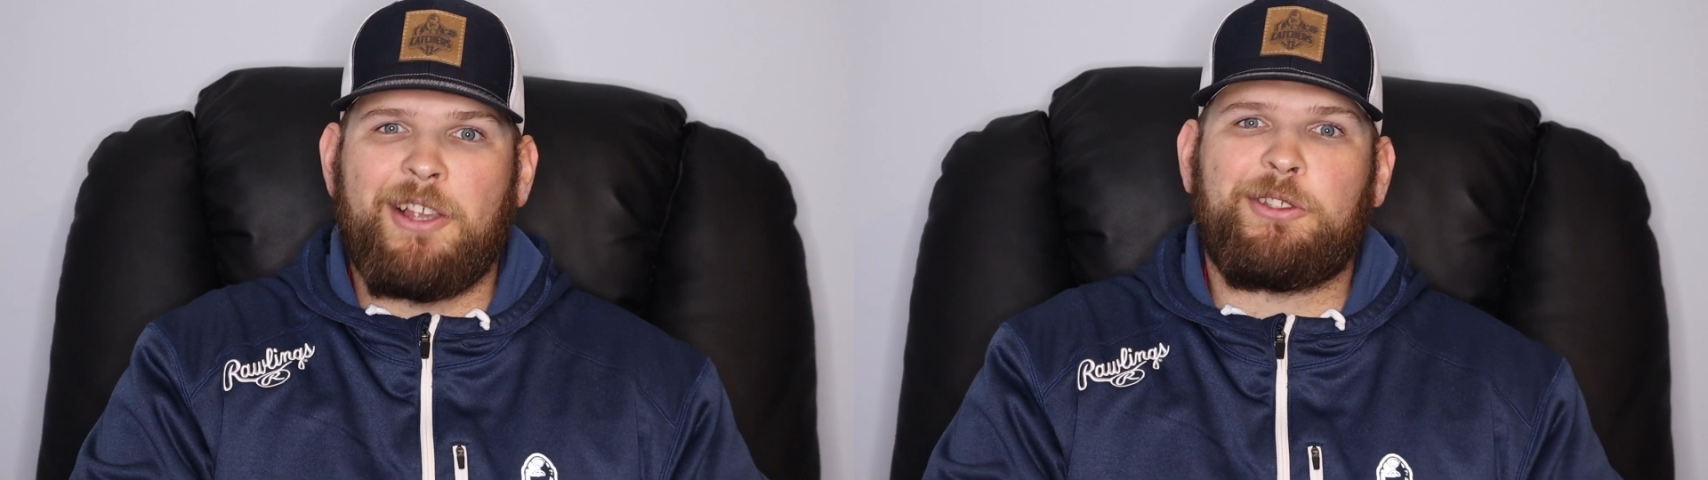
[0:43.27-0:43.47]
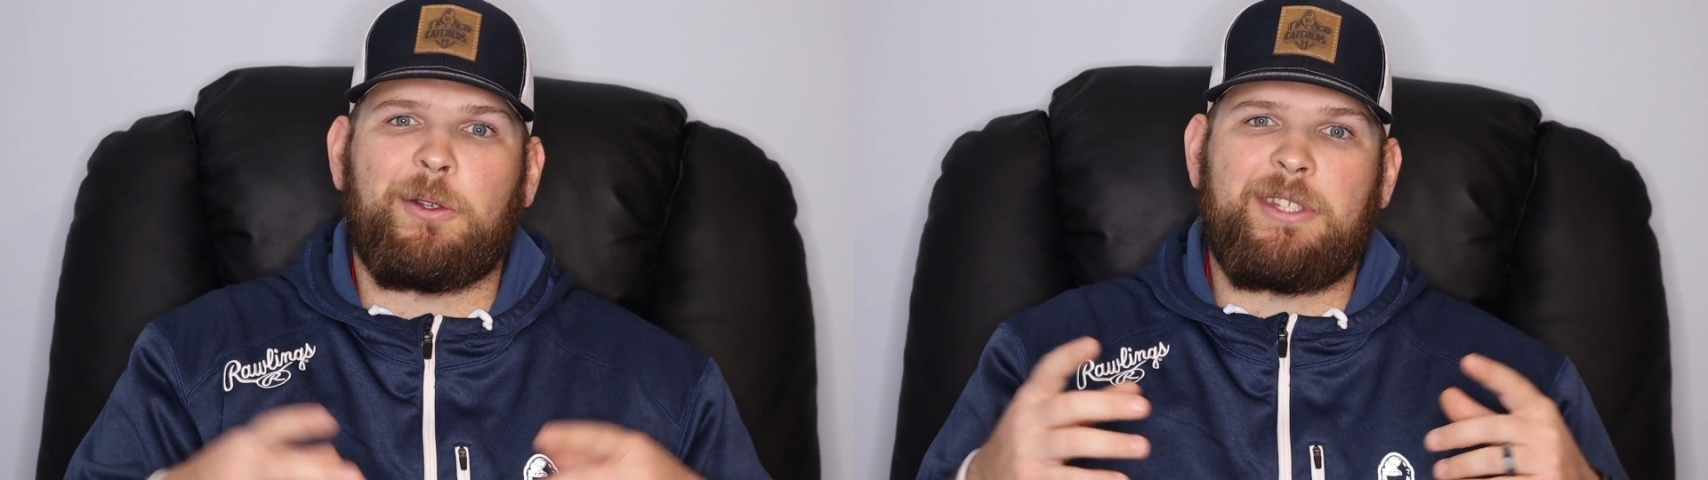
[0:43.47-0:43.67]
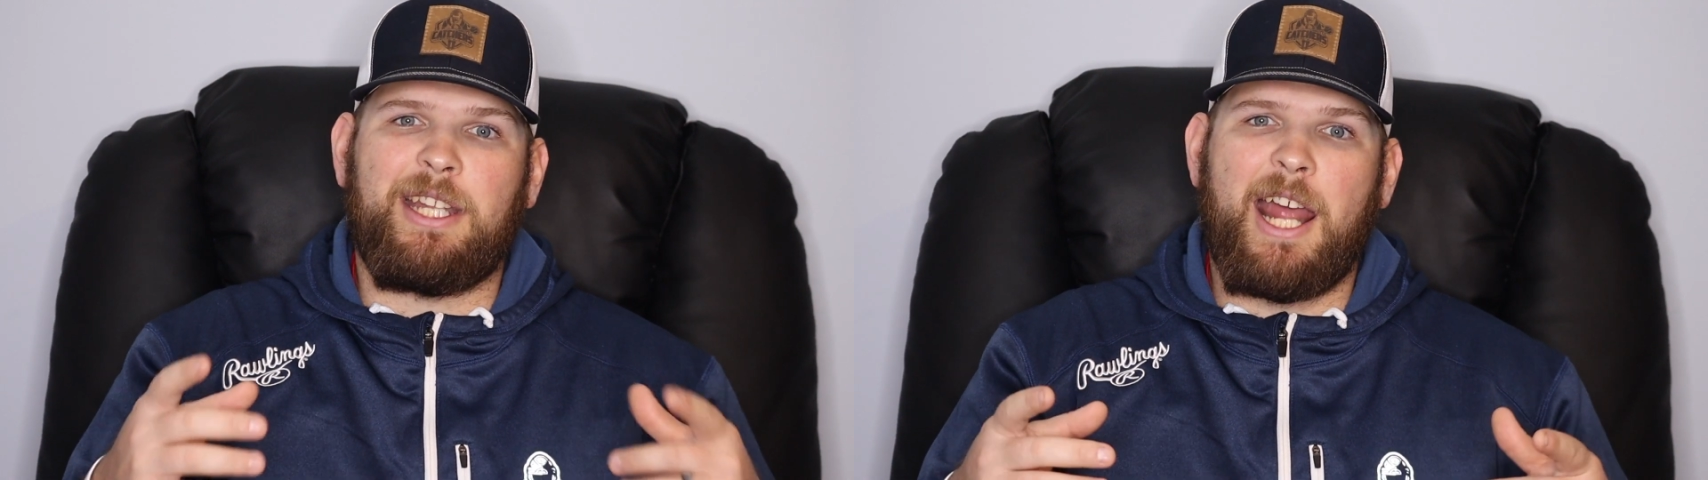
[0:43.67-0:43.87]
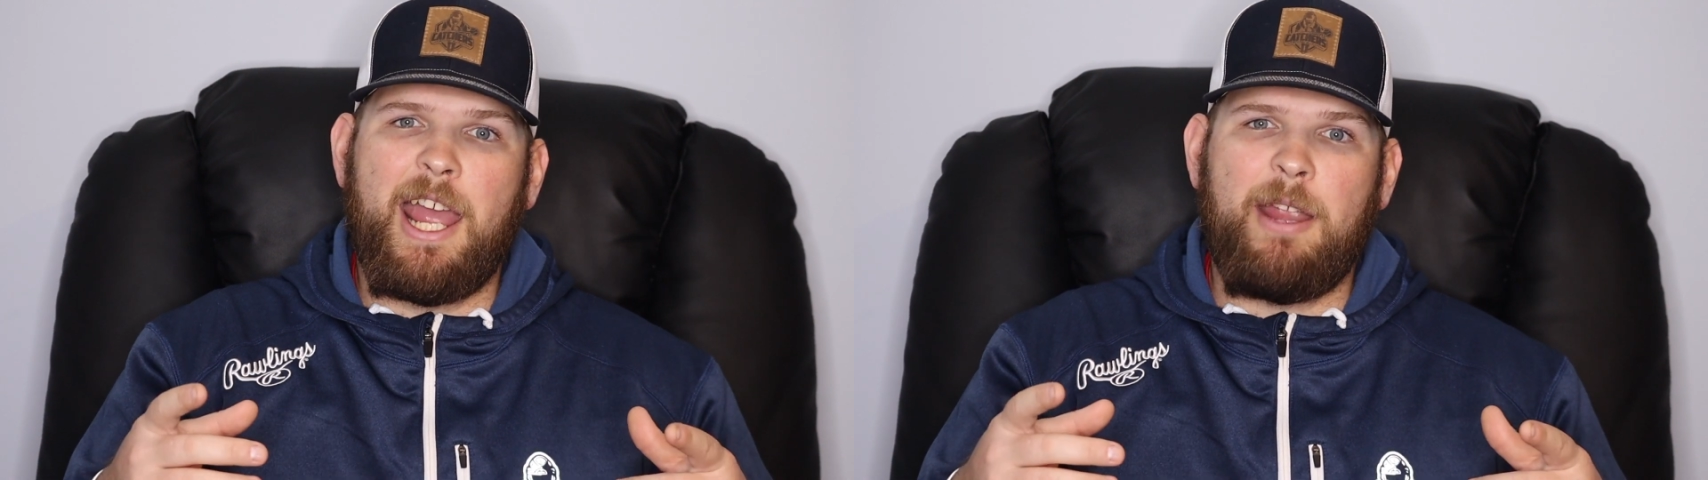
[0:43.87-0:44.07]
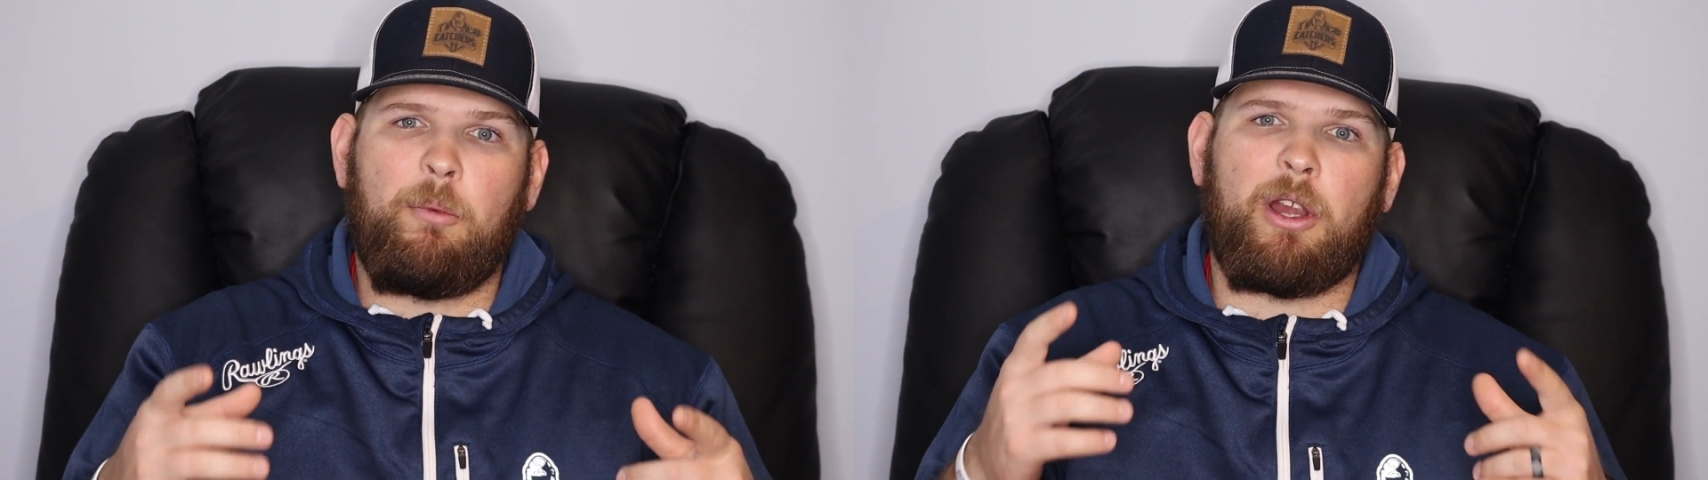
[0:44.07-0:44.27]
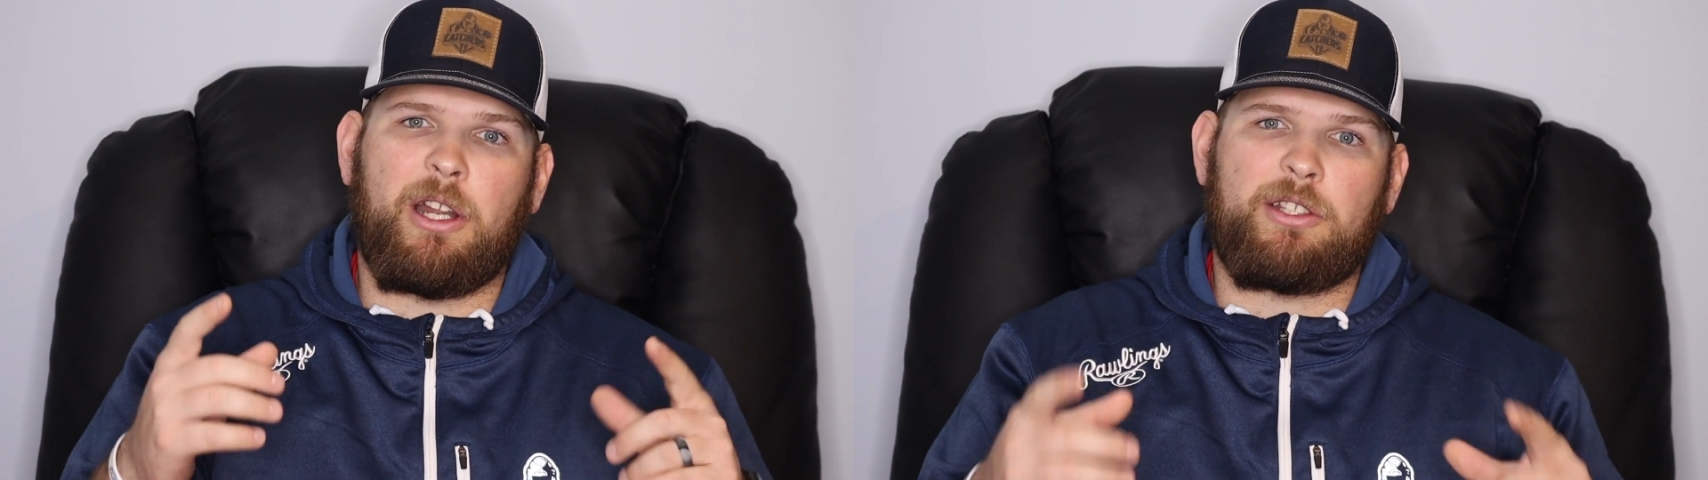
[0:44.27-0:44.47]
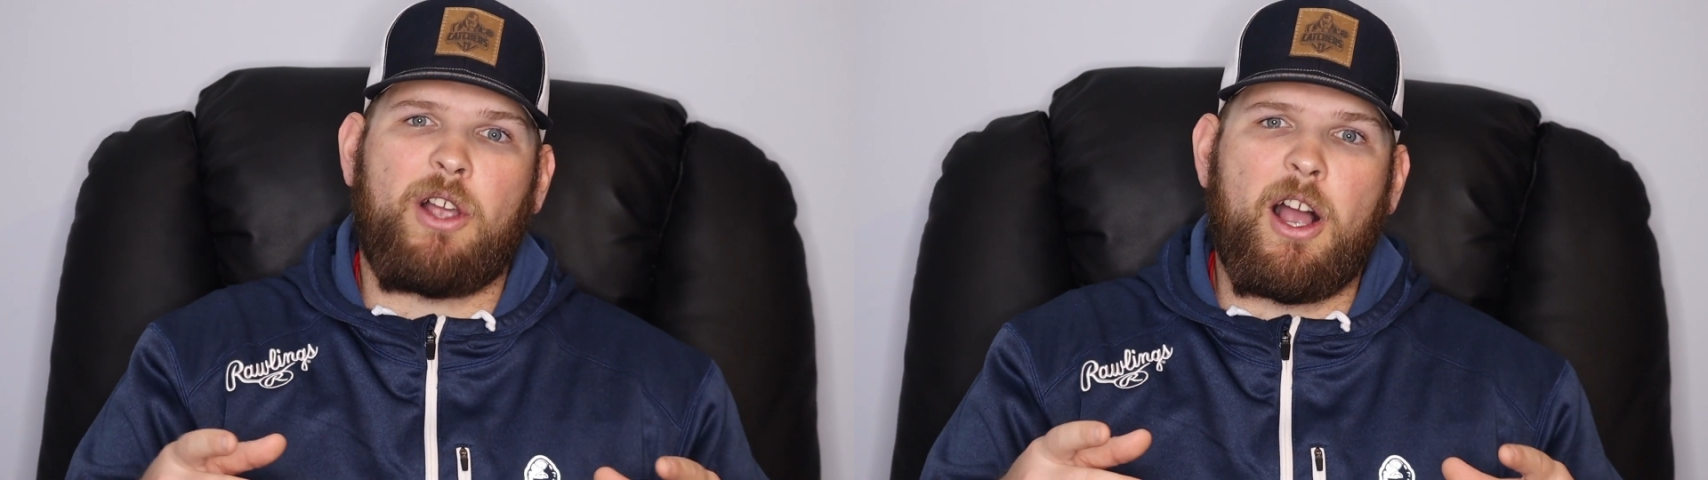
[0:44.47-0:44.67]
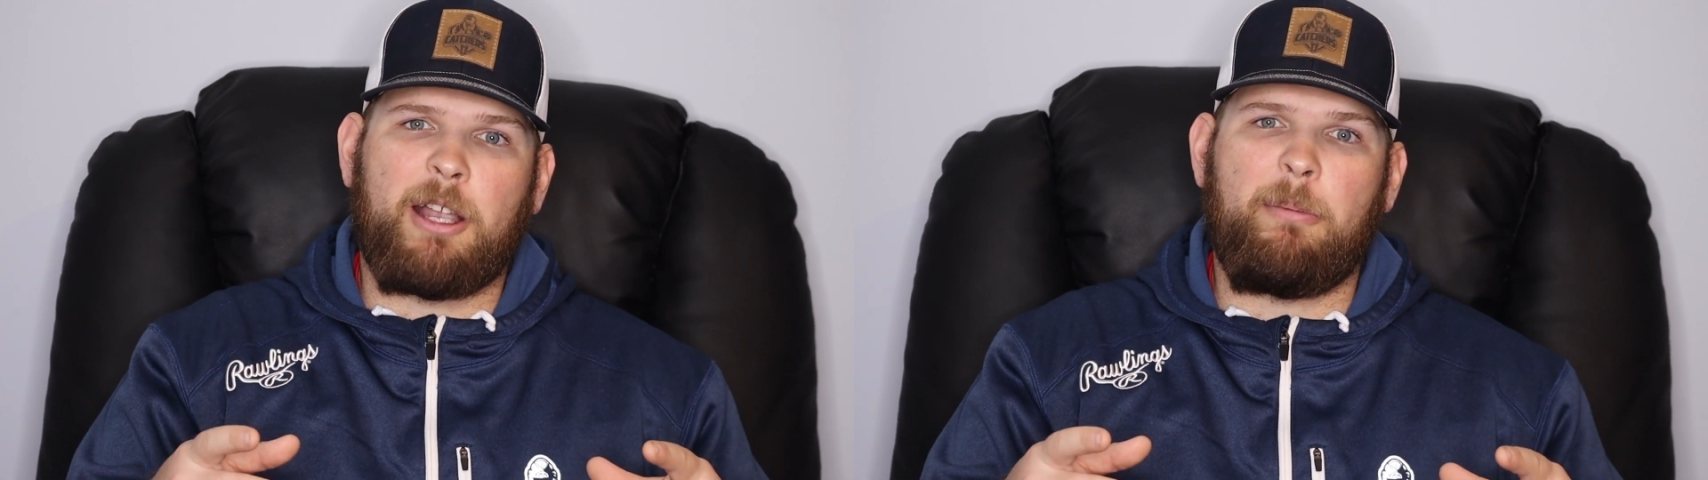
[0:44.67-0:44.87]
So today we're going to
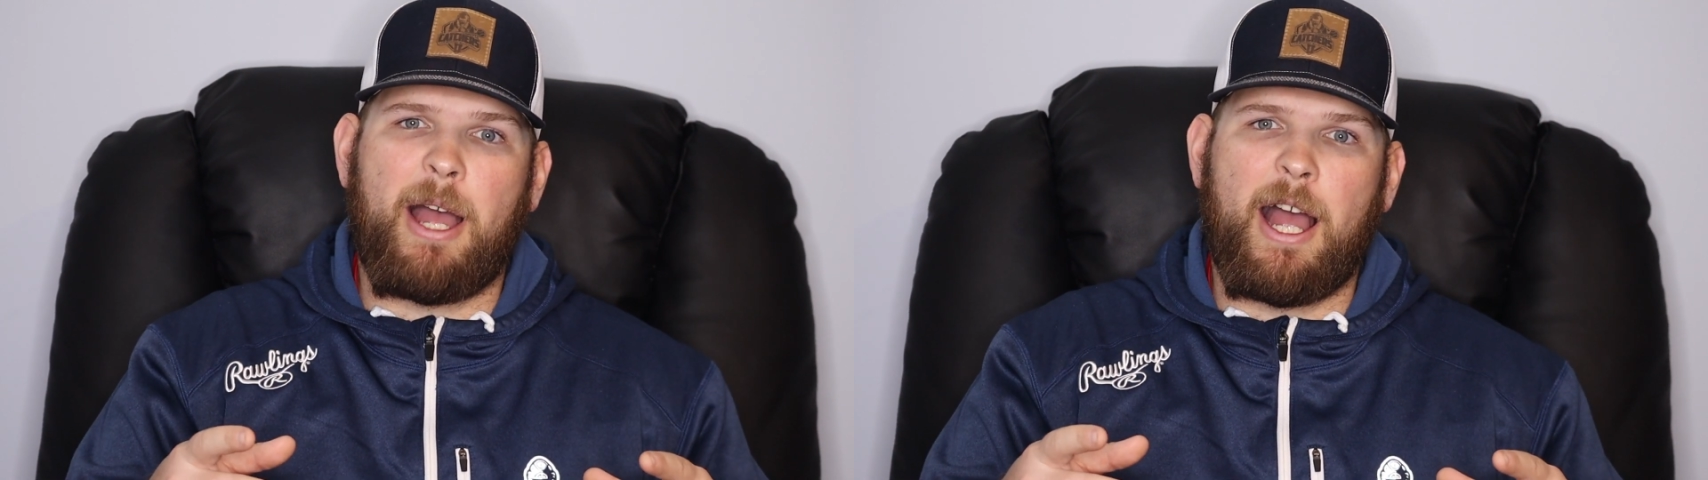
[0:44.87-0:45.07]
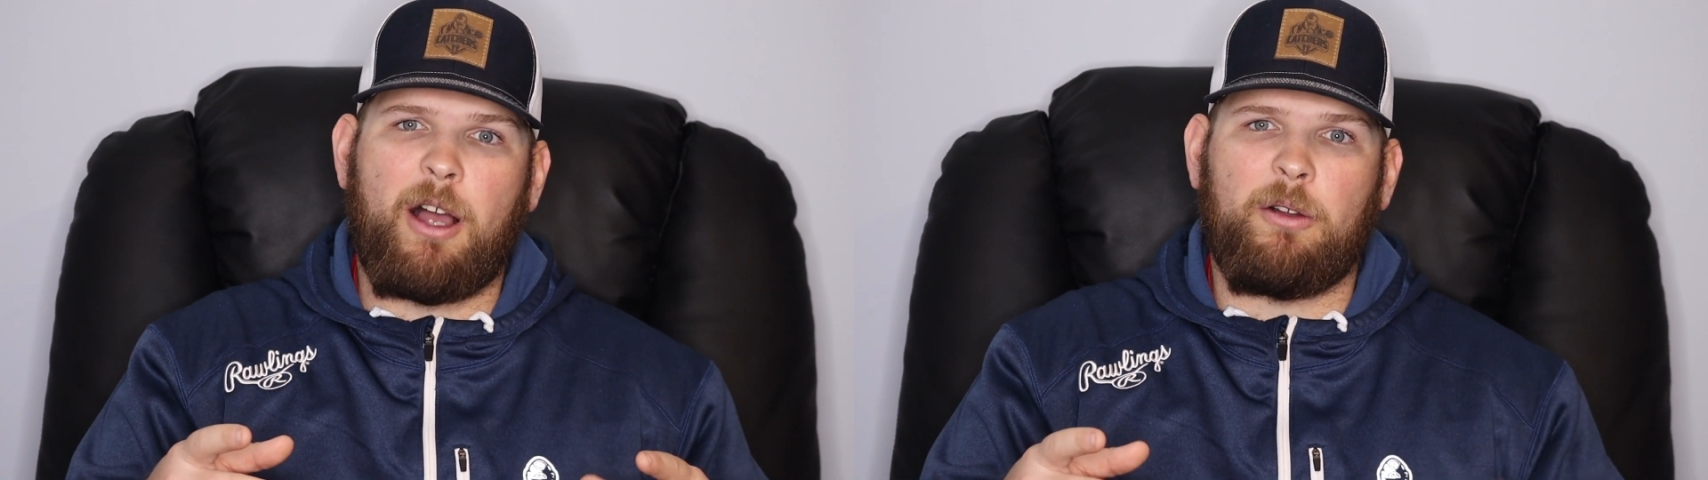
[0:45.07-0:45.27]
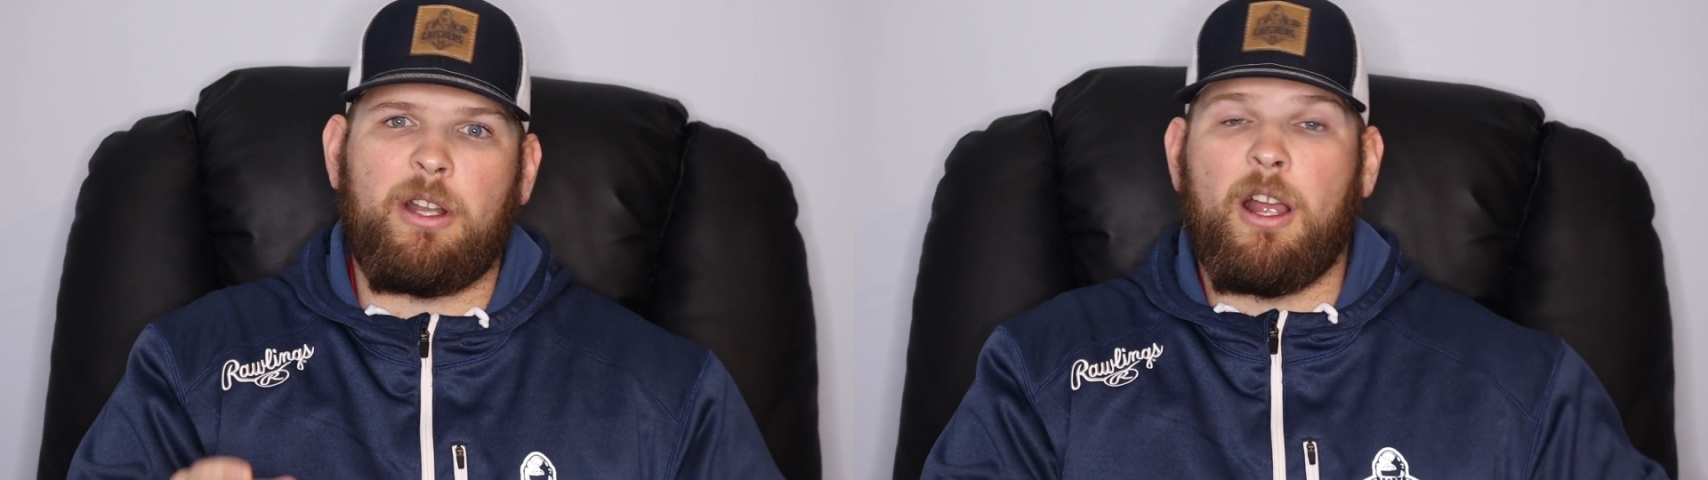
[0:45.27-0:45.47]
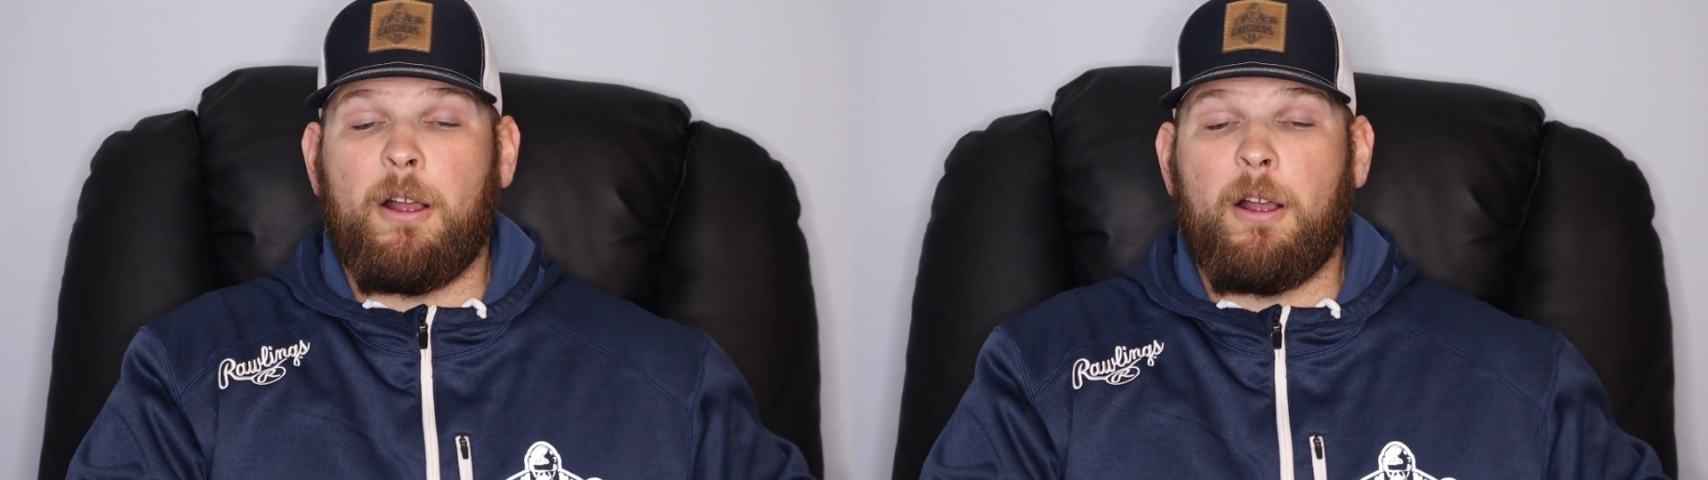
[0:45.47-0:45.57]
talk about